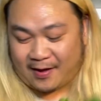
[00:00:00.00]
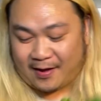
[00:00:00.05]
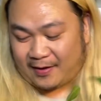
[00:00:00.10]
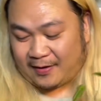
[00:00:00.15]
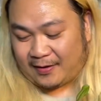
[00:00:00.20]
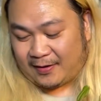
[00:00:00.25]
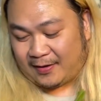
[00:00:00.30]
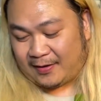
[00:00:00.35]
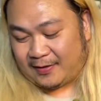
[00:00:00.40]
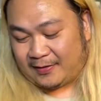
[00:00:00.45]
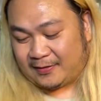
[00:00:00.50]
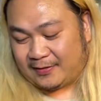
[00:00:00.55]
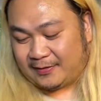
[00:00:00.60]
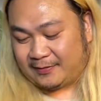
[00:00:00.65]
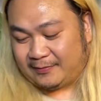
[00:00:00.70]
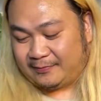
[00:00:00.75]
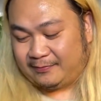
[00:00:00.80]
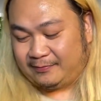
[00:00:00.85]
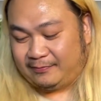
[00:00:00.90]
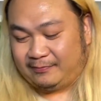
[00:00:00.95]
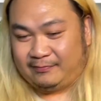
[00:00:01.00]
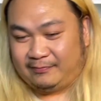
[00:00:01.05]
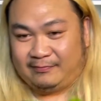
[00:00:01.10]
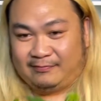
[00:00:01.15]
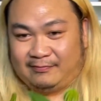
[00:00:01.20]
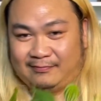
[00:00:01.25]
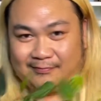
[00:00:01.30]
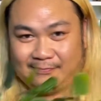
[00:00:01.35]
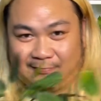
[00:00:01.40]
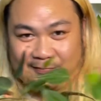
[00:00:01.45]
and
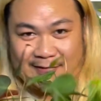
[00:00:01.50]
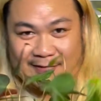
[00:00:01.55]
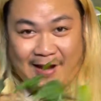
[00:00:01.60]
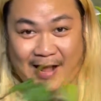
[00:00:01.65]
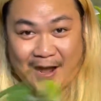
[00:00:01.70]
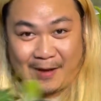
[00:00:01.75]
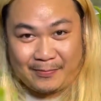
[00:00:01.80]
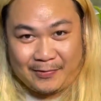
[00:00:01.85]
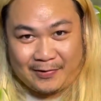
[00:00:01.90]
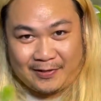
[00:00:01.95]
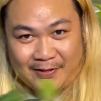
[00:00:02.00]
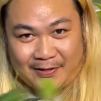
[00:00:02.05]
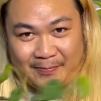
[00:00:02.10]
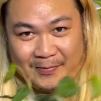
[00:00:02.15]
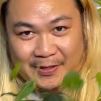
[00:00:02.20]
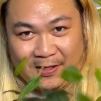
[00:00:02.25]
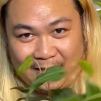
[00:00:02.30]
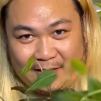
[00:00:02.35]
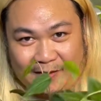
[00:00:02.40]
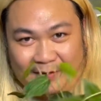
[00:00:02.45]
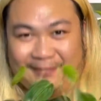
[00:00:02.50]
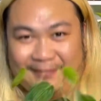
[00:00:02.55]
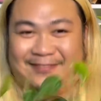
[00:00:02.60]
it happened to me.